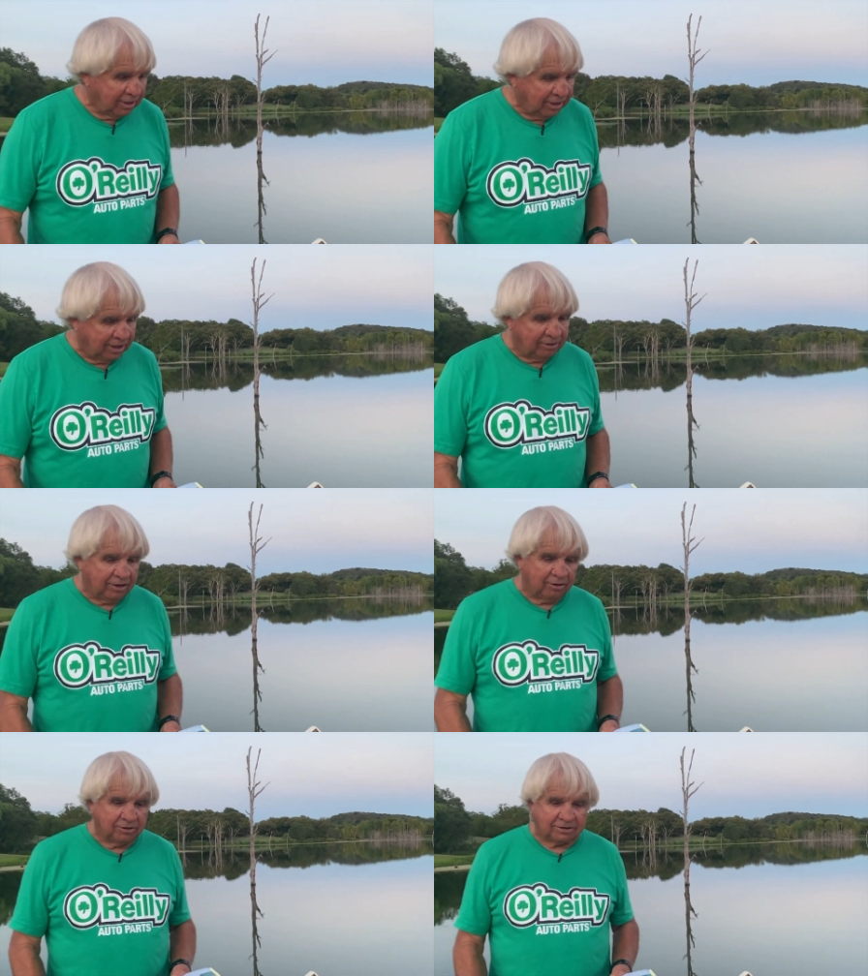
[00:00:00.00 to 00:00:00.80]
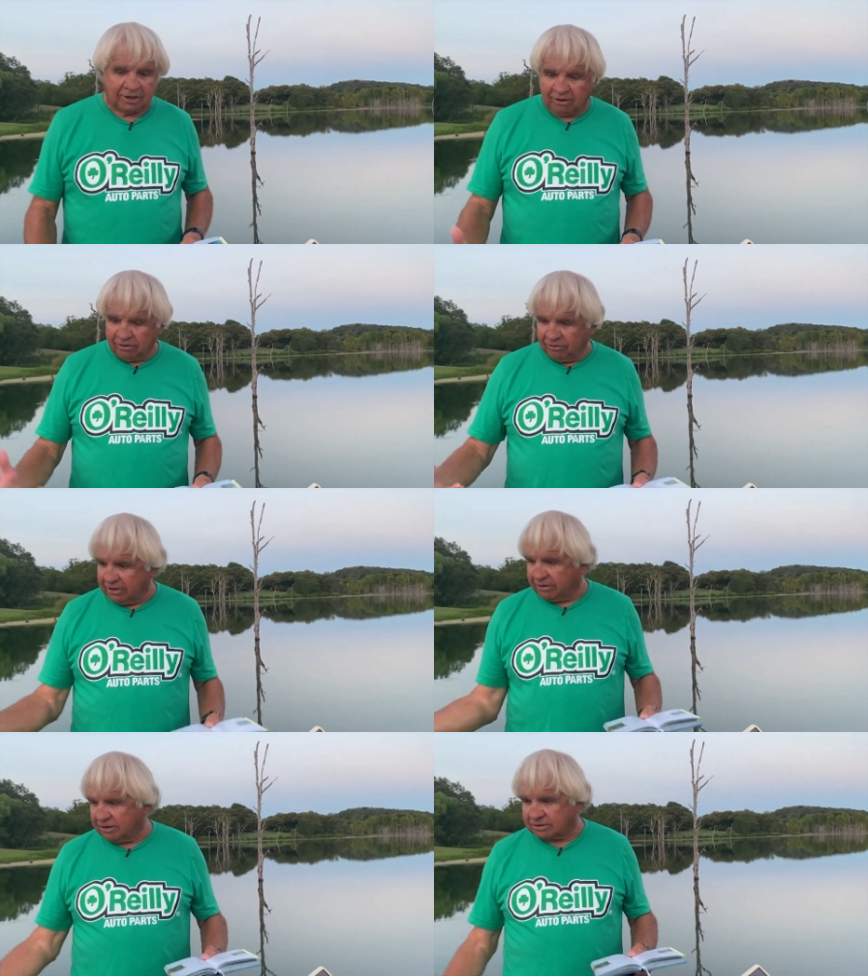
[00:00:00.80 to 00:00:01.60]
And uh, we say, oh, you
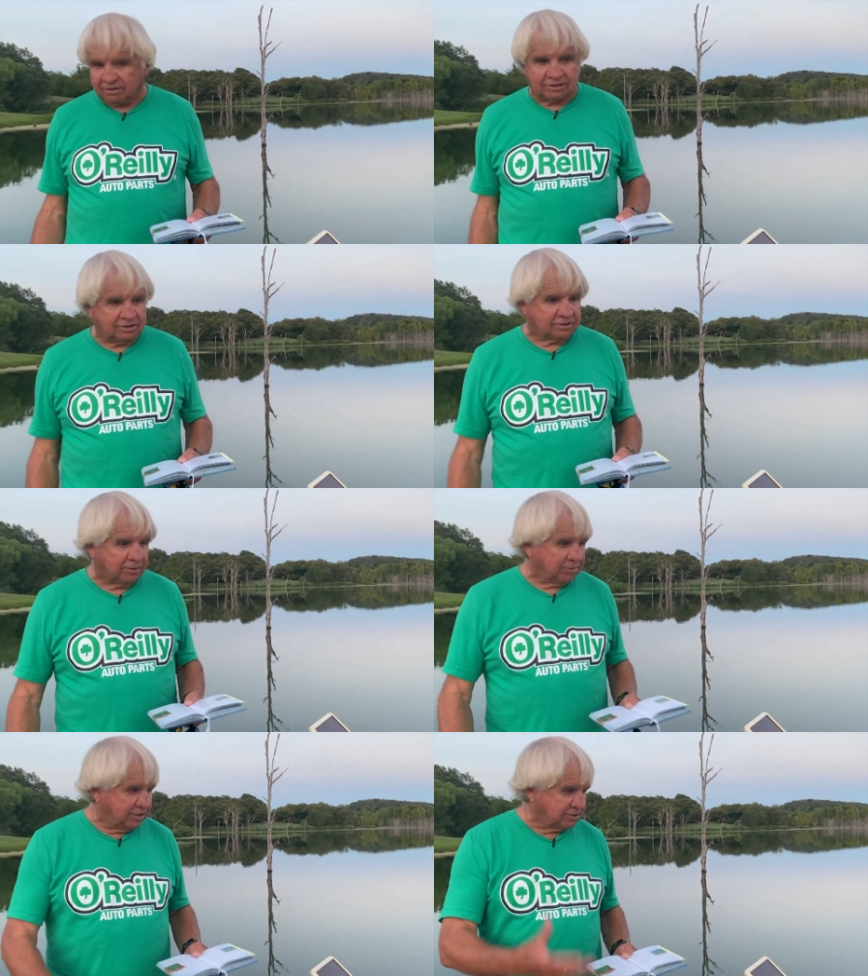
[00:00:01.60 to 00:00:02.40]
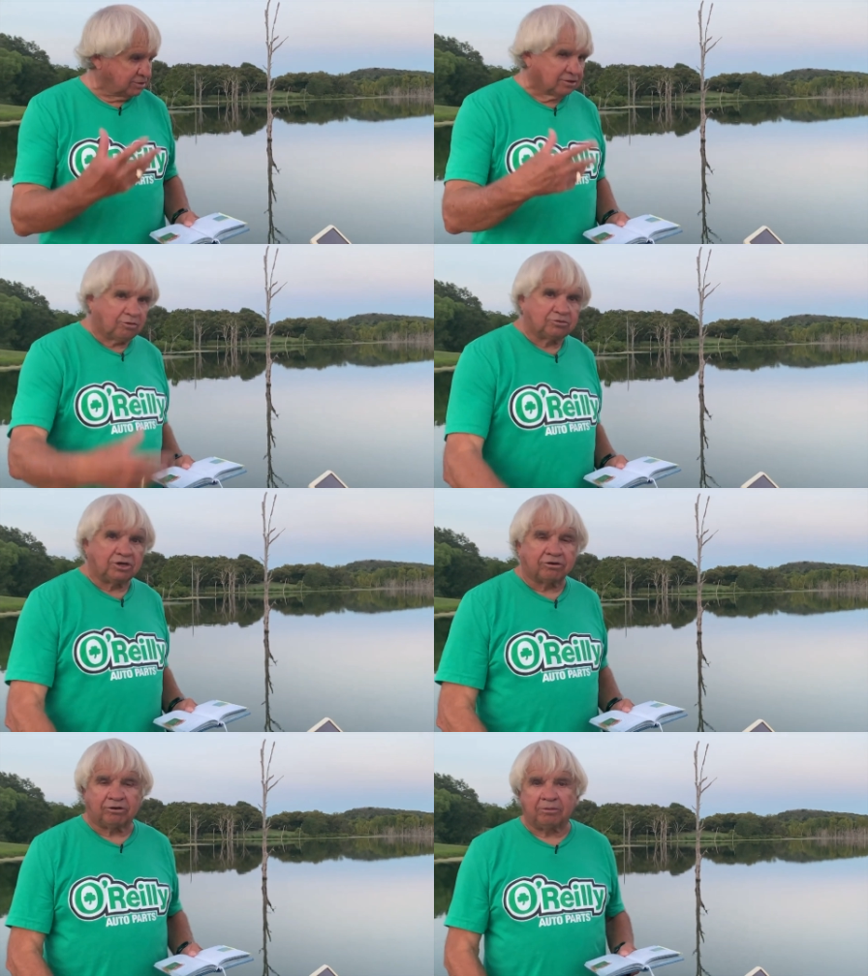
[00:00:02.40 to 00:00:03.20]
think this this is something? This is an old
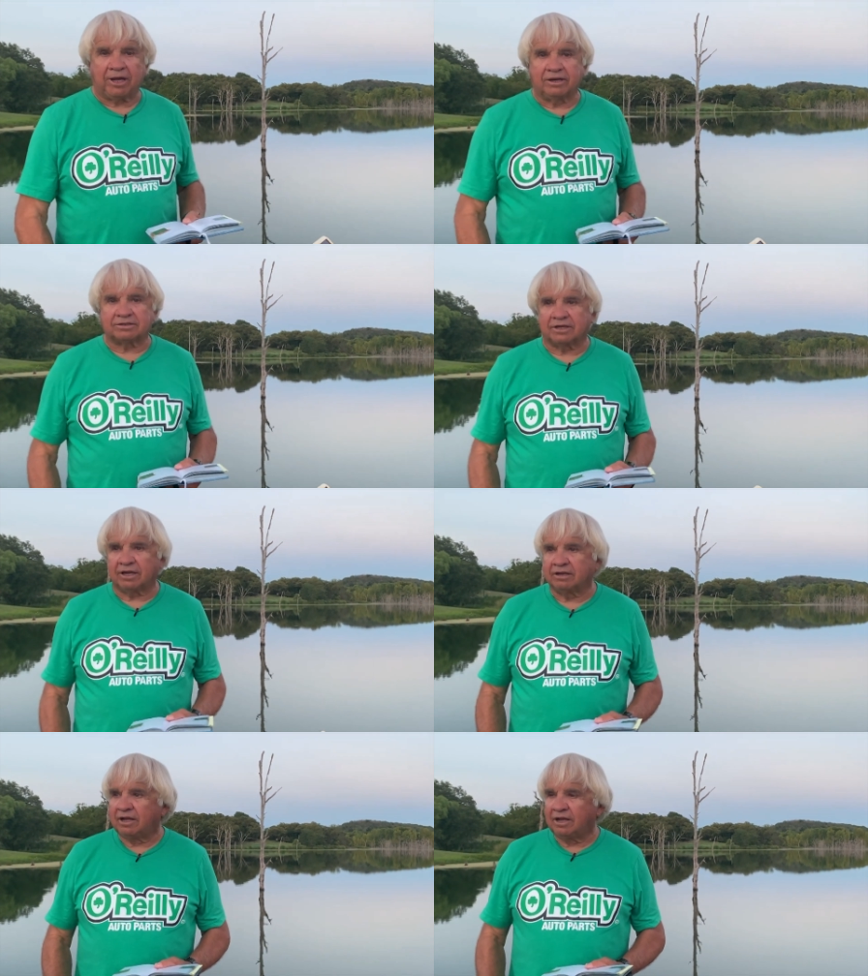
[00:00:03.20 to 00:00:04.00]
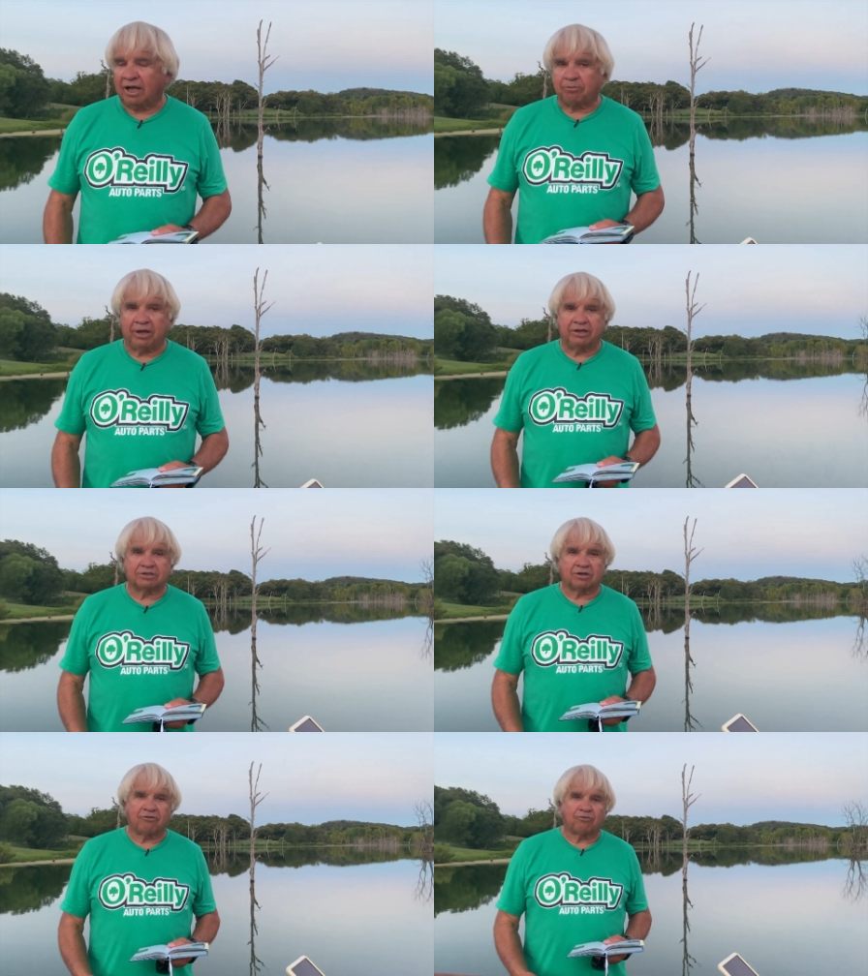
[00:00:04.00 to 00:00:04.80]
junker, man. This thing, I paid
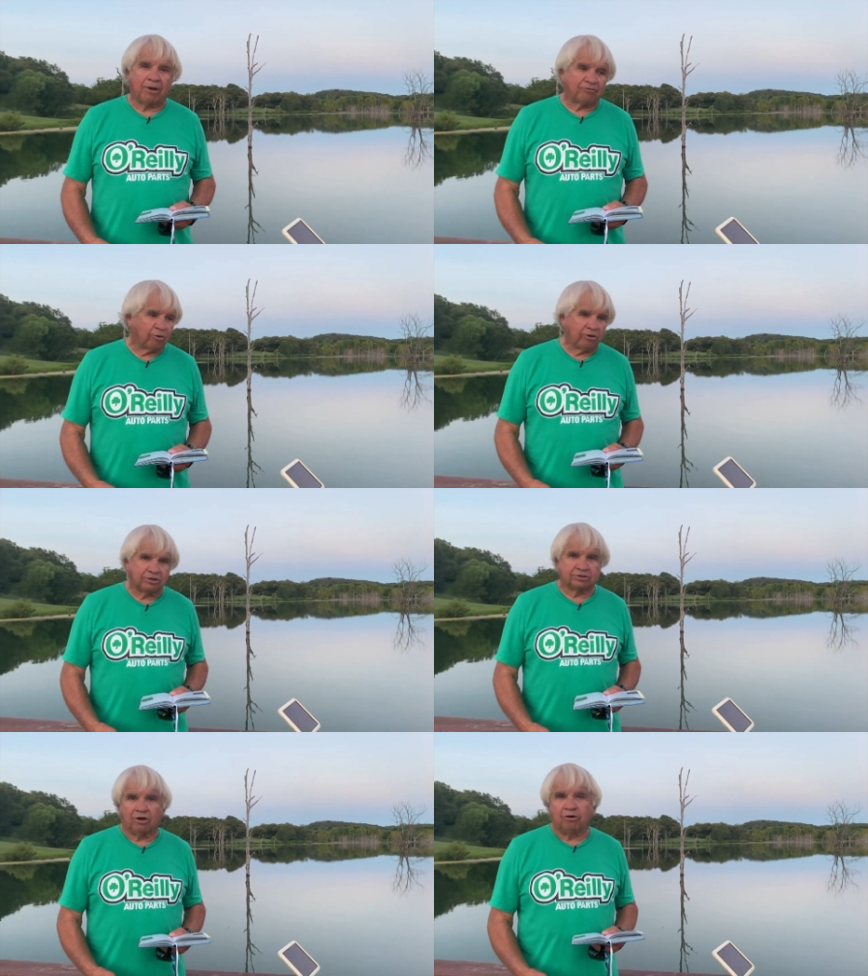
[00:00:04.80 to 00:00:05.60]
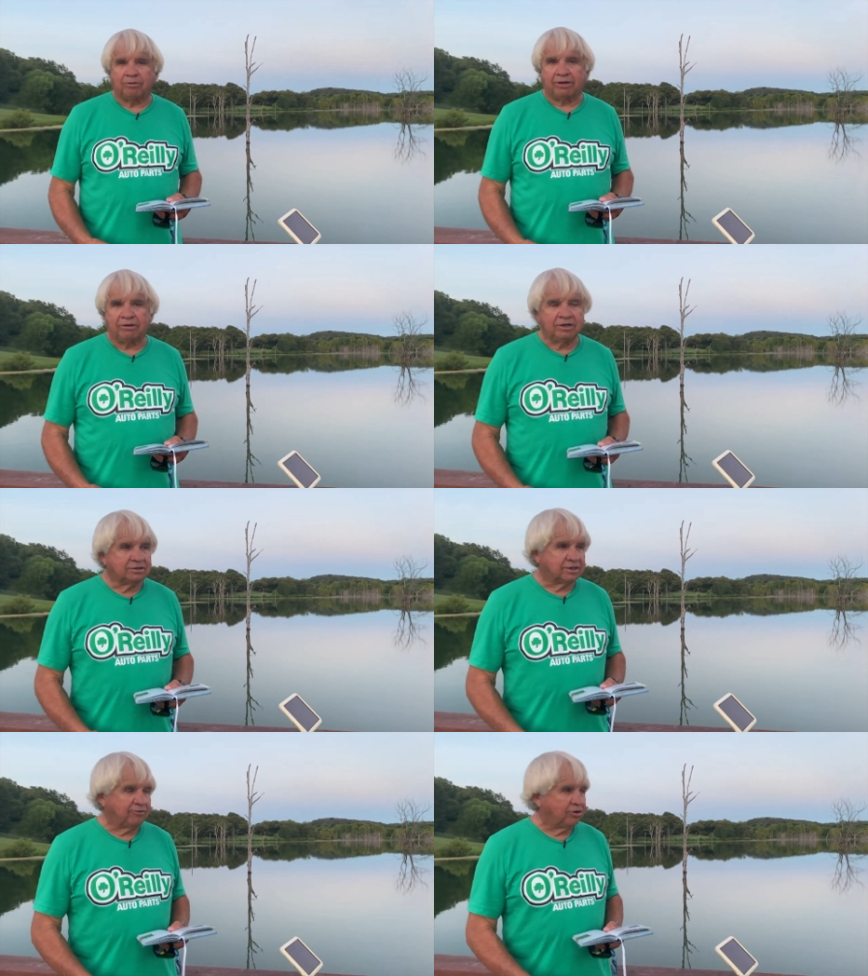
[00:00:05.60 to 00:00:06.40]
this off about four years ago, made
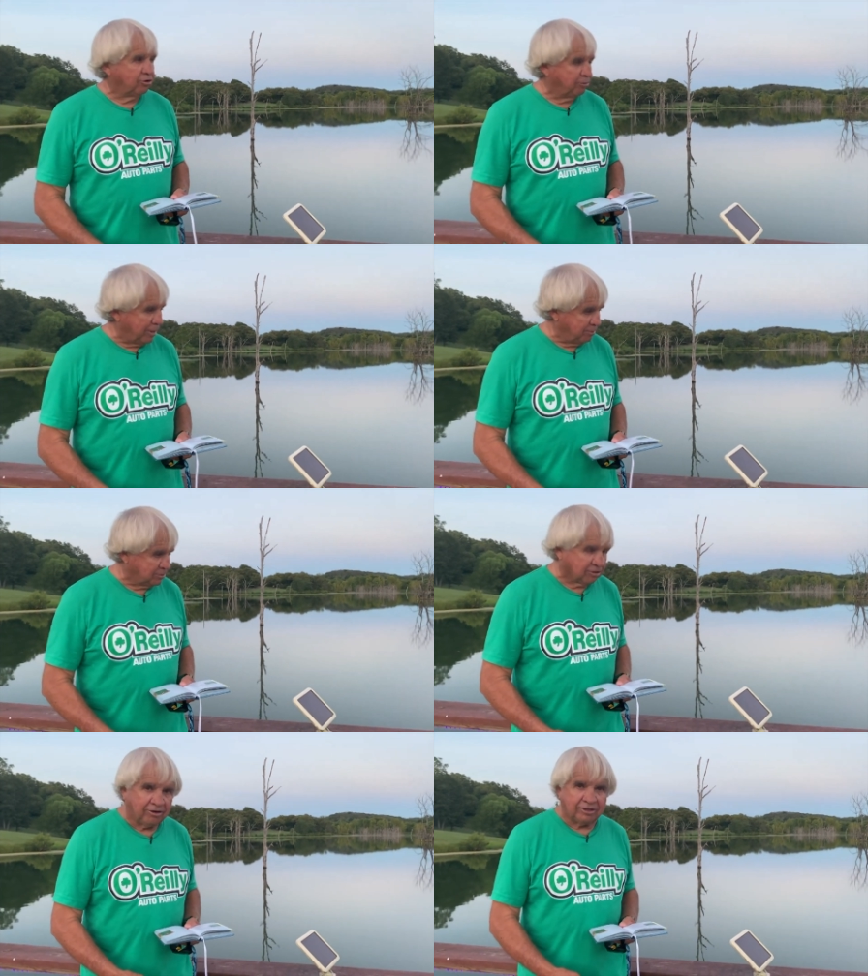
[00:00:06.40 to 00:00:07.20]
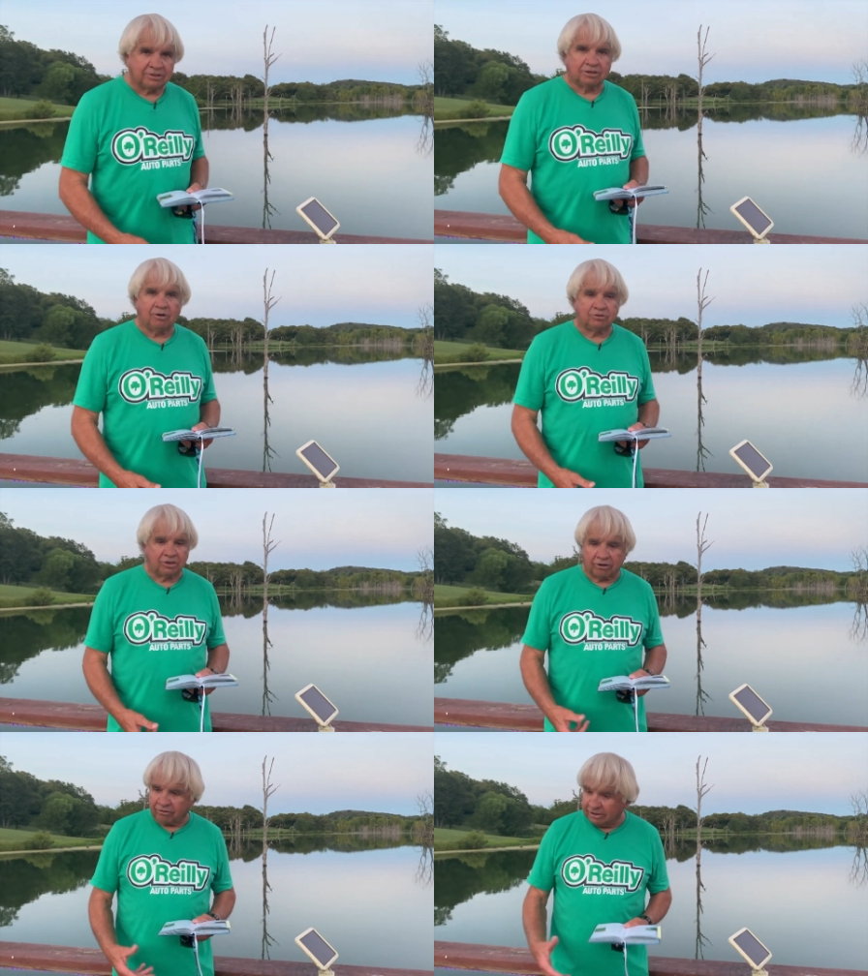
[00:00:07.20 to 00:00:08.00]
72 payments on it. This is an old
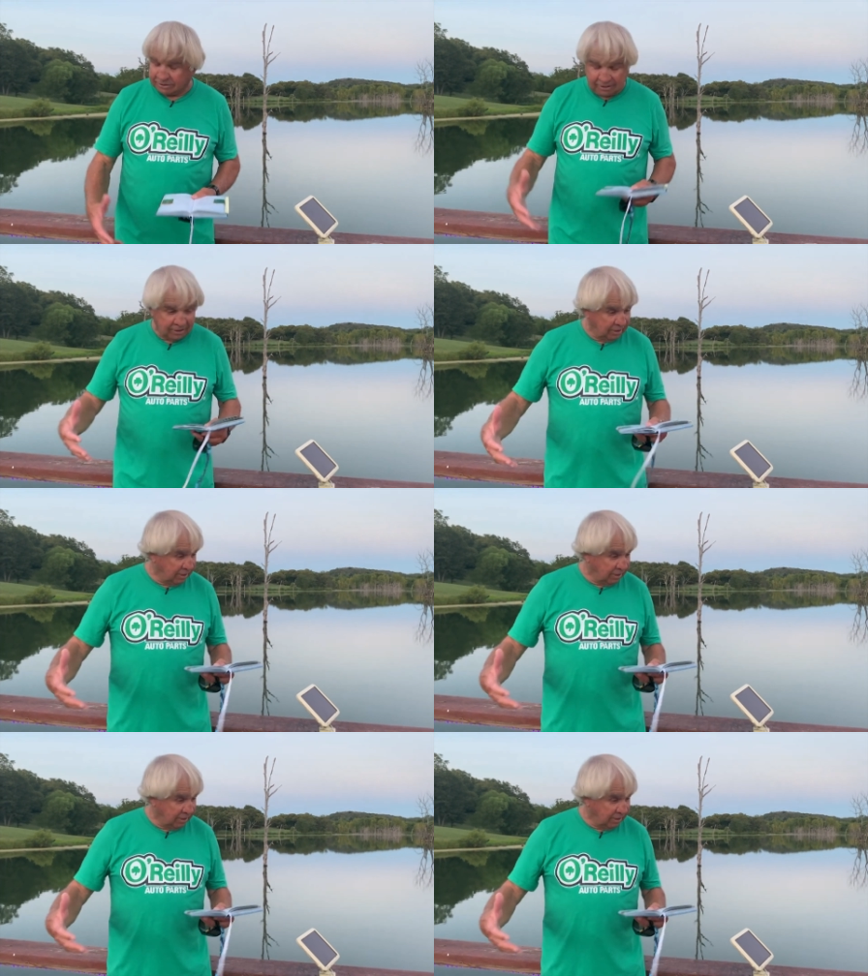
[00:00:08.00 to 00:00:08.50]
junker. And he said,